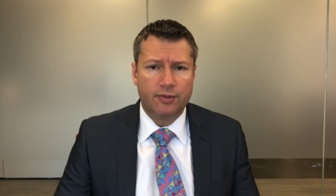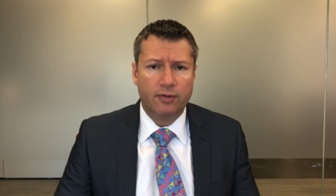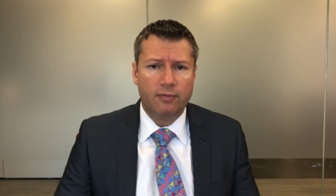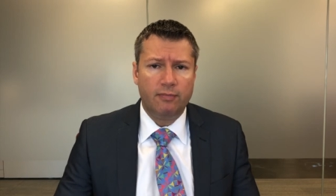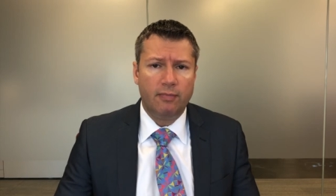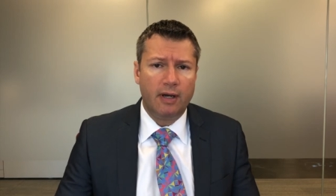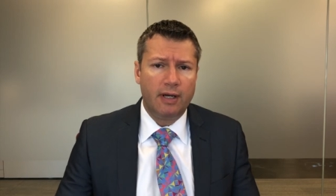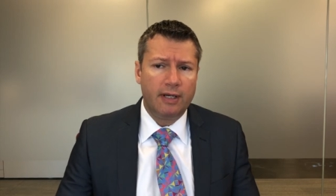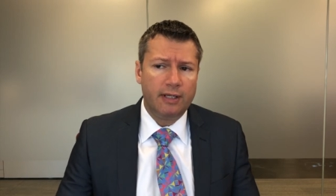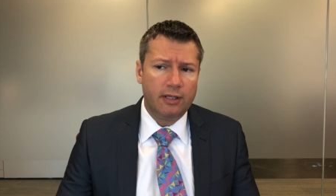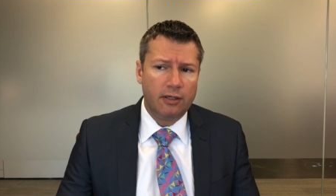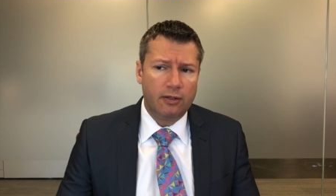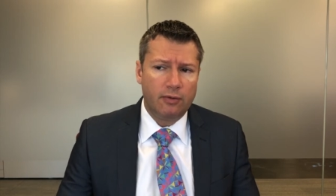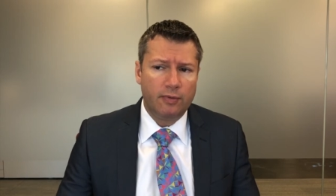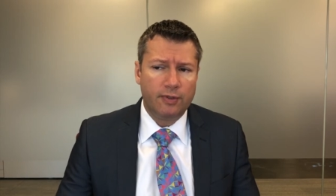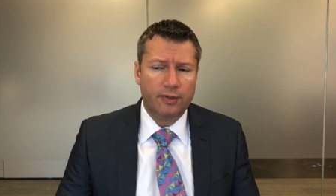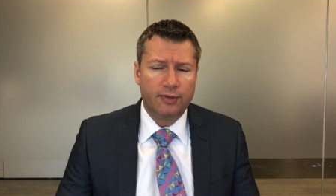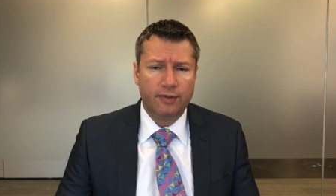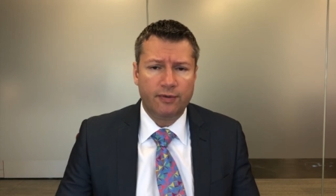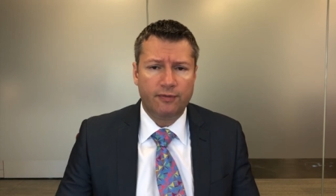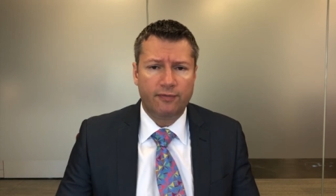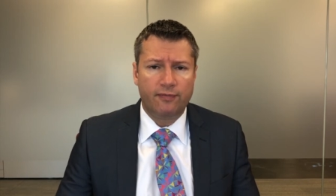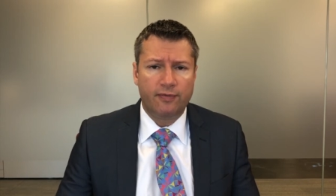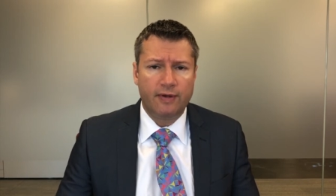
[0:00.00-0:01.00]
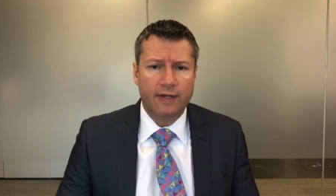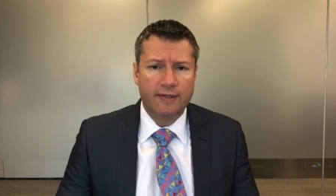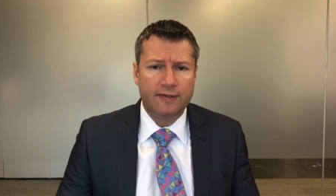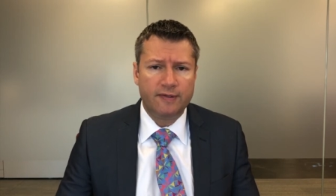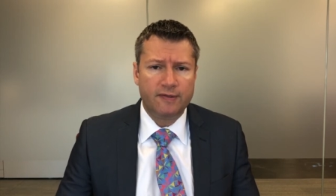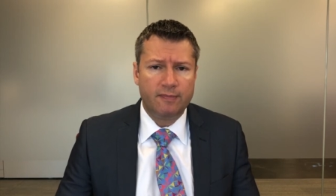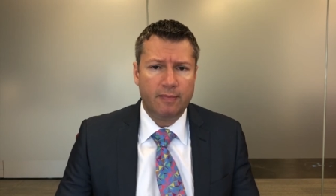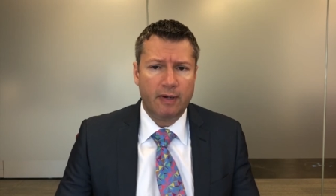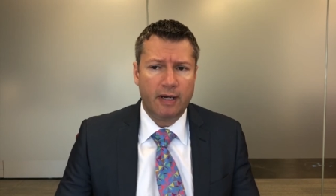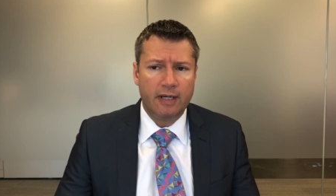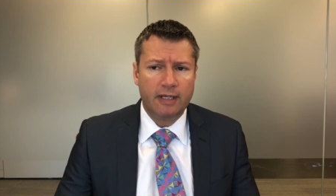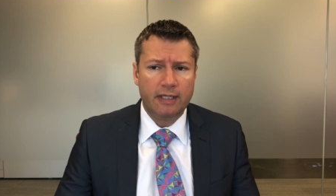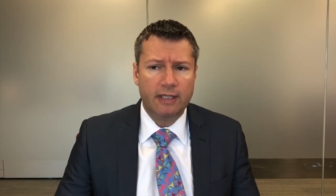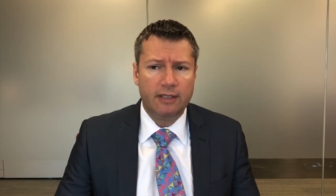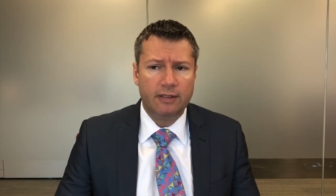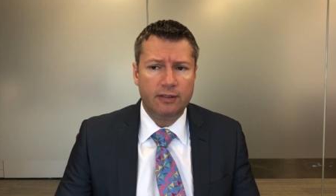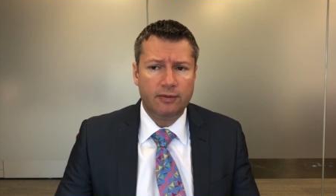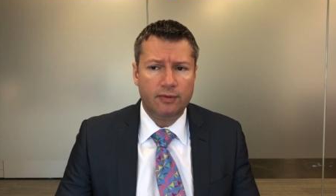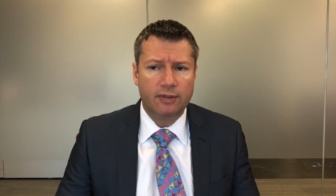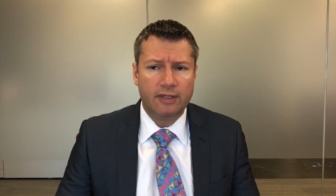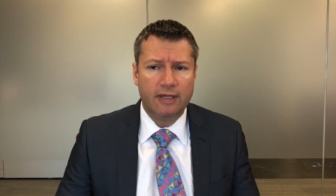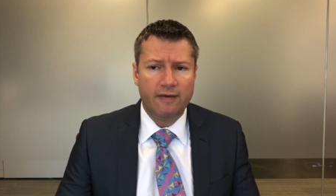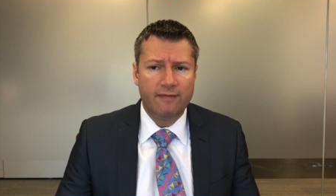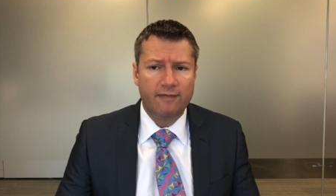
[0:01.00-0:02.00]
your money or with your friend's money, and
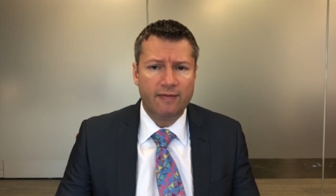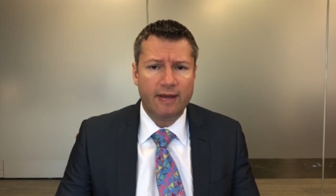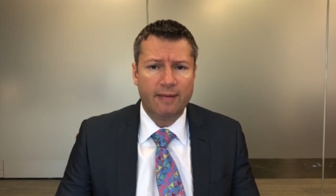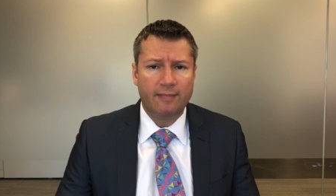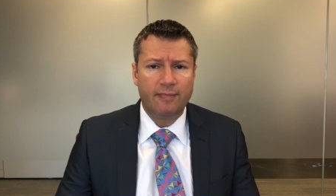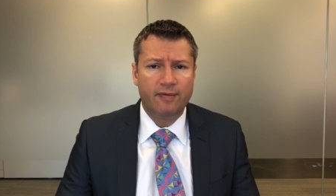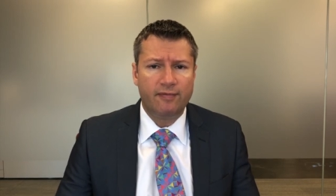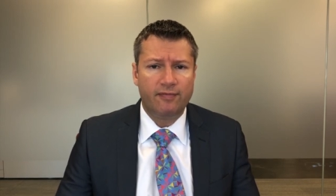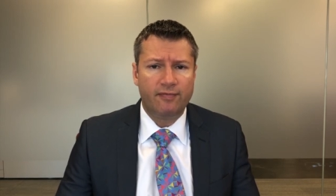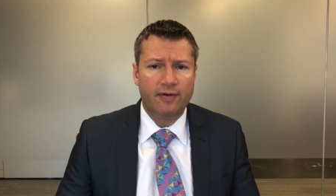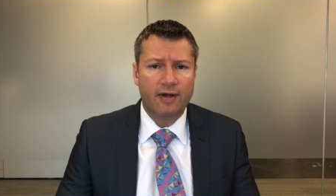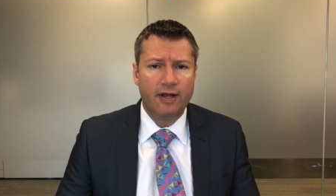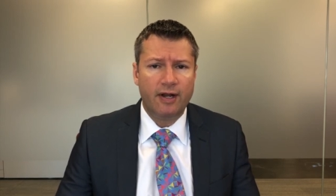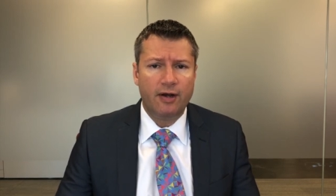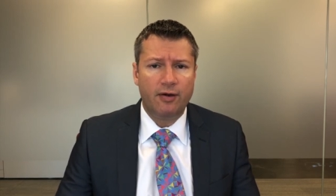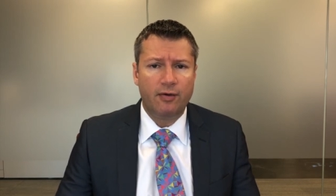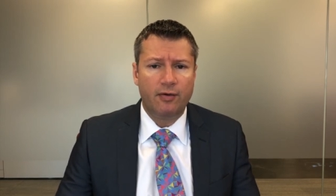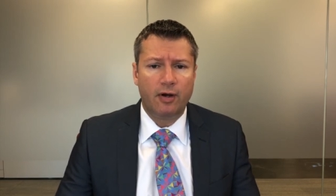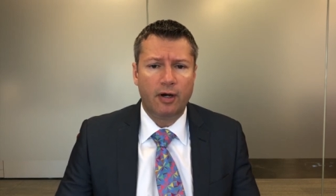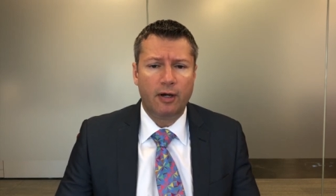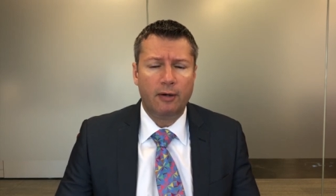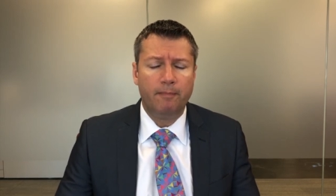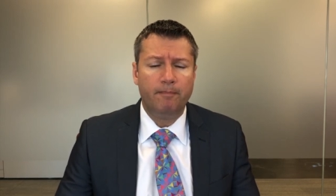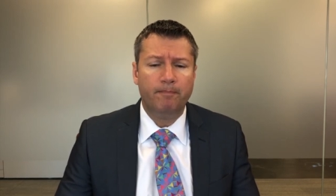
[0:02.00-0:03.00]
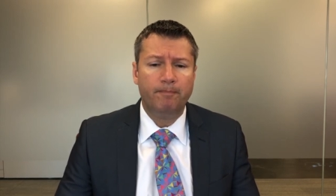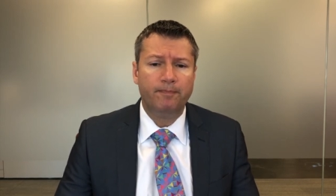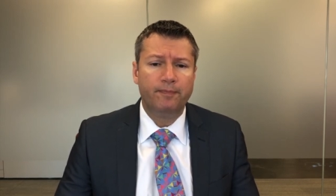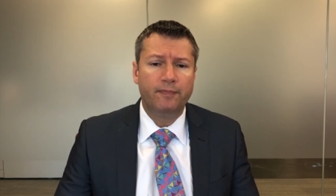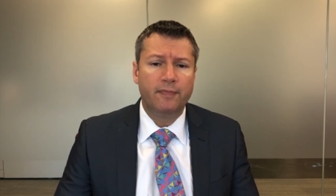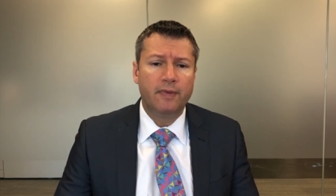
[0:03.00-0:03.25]
you give them the firearm.